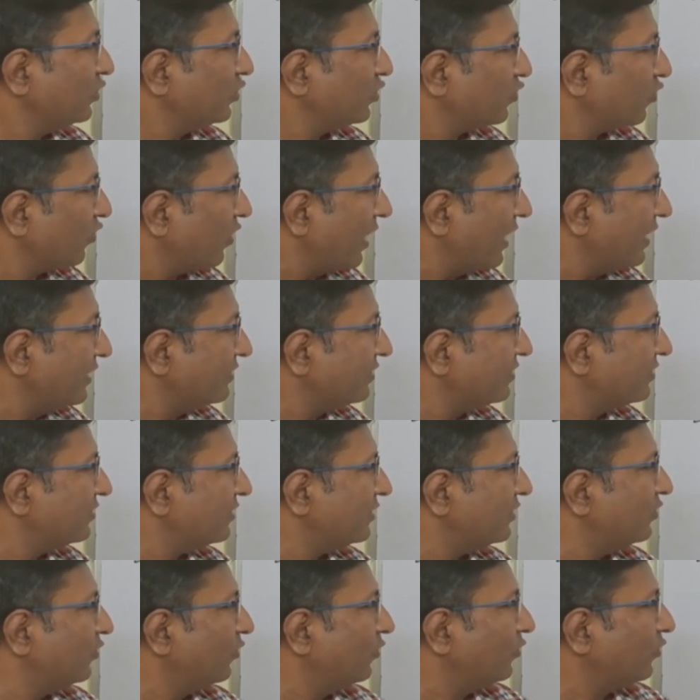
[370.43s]
twice
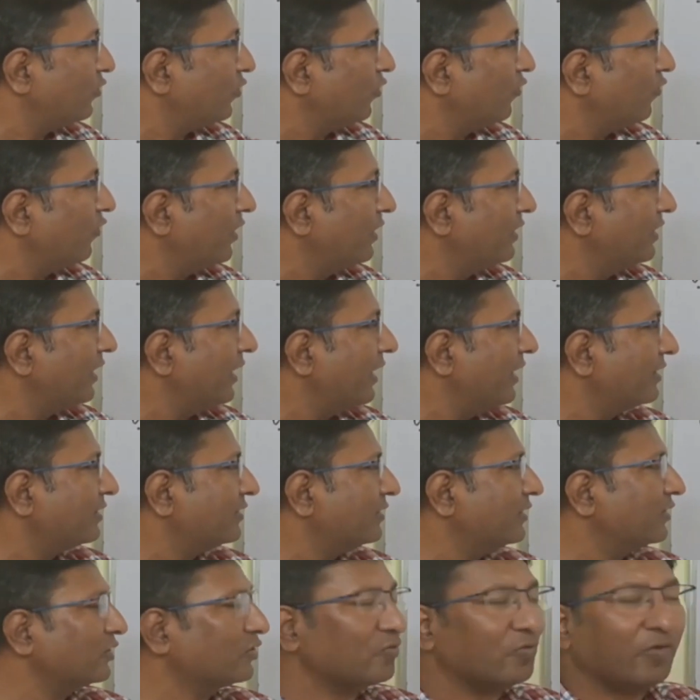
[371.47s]
0 to 1 x
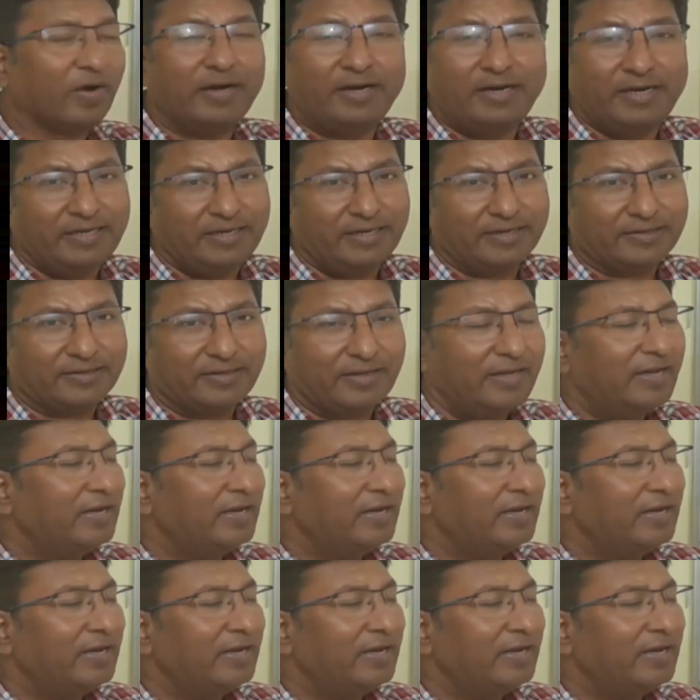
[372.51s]
square dx.